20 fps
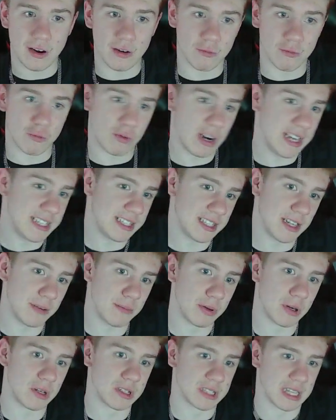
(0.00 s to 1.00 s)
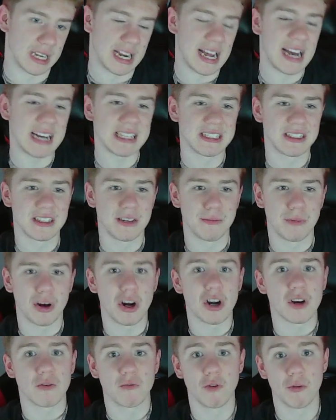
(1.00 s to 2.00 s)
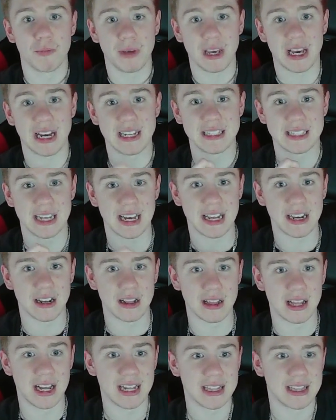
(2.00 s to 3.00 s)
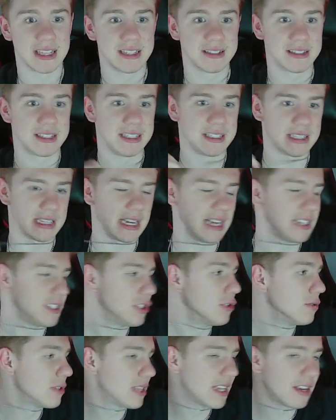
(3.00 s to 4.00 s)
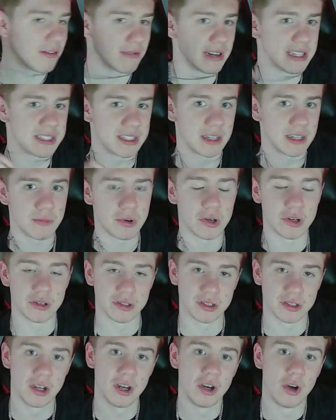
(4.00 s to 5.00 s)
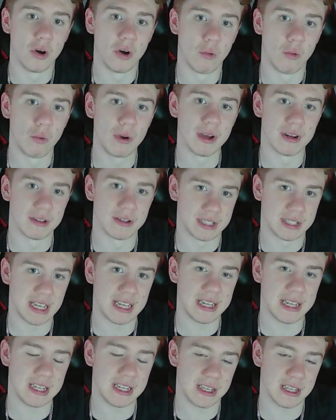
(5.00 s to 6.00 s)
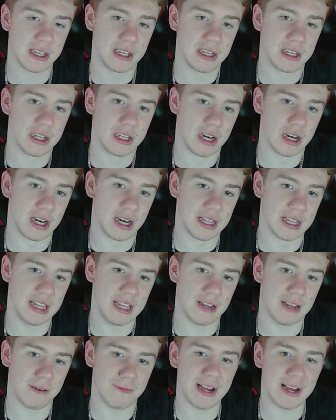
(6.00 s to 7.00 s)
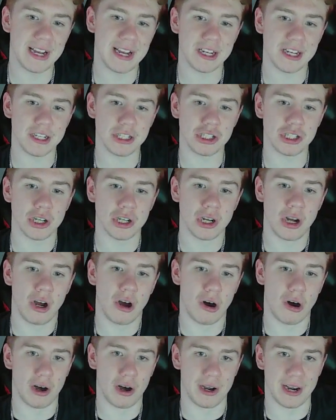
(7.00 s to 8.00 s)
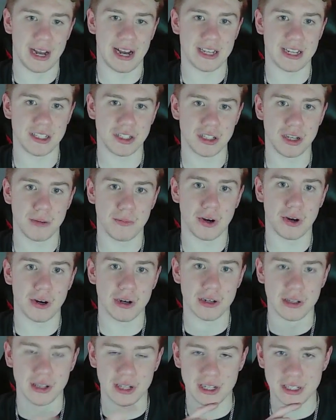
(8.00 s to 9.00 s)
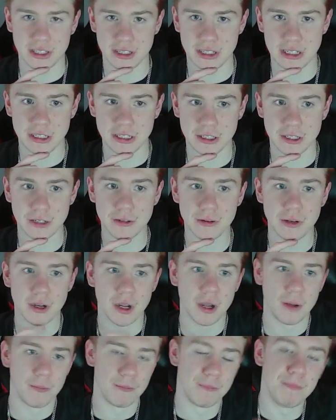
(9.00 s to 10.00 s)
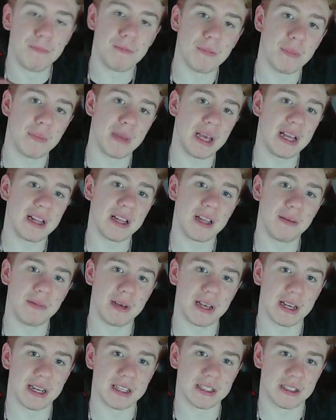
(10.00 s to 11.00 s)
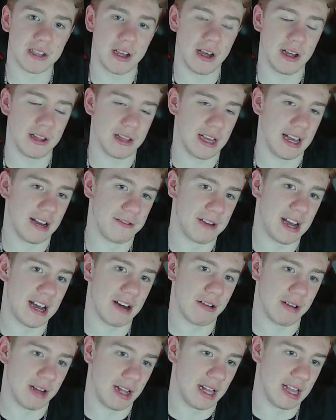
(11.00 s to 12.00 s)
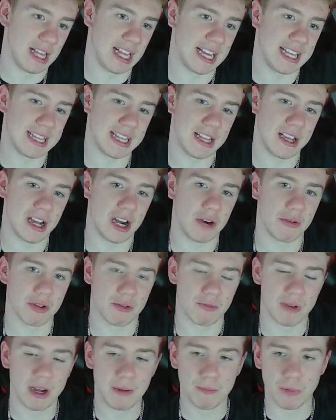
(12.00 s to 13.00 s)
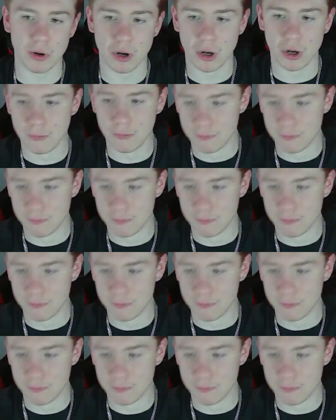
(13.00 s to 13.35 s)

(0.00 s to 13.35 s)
Racing Bulls and Aston Martin will be head-to-head a lot this season. I do think Racing Bulls will take the advantage on Aston Martin this season, mainly because of how aligned they are with Red Bull.